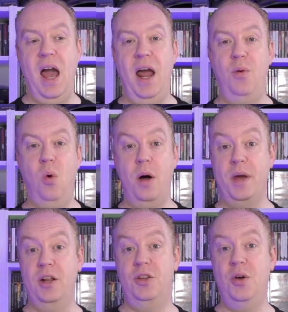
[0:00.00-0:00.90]
And what I'm
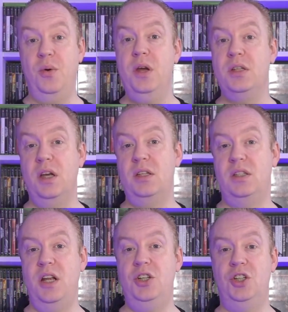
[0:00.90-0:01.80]
going to do is
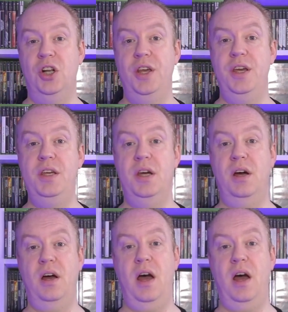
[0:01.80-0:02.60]
essentially